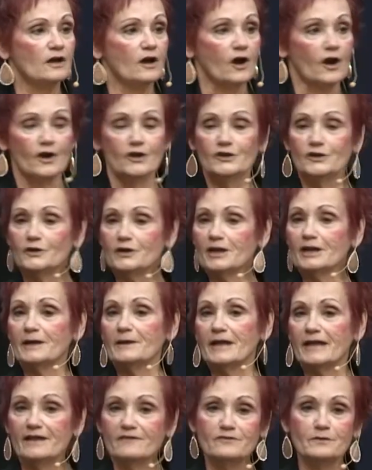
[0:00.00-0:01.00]
Are you going
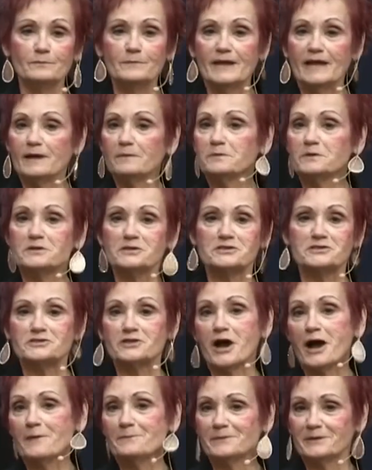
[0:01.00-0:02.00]
to even be able to
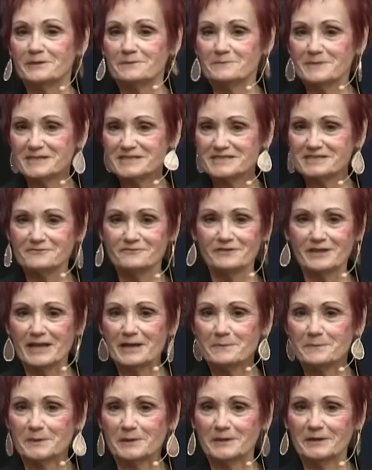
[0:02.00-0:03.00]
stop in the midst of
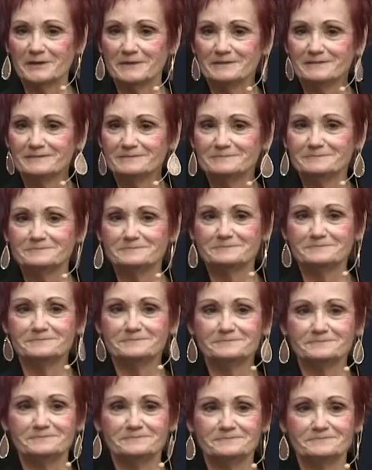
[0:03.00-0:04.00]
labor?
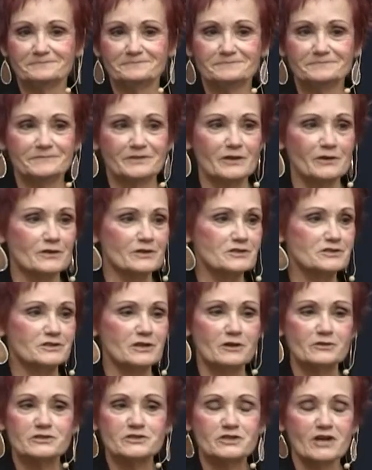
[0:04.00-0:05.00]
There is
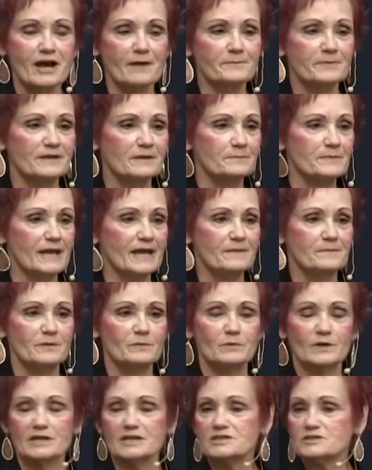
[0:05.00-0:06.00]
no stopping a baby
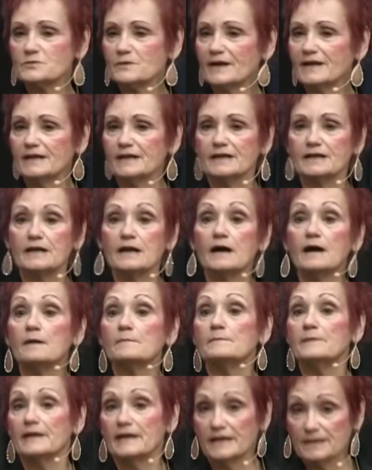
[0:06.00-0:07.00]
when it's ready to
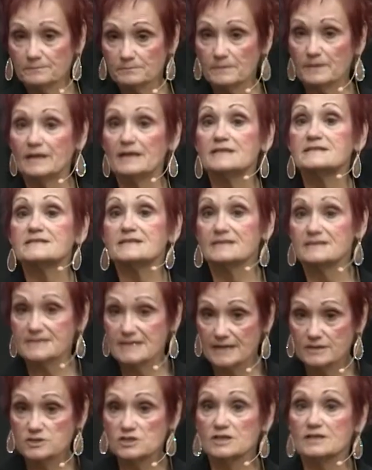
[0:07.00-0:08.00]
come. Its
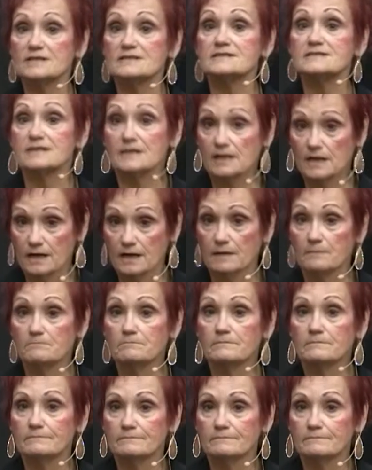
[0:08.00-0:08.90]
intention is to come.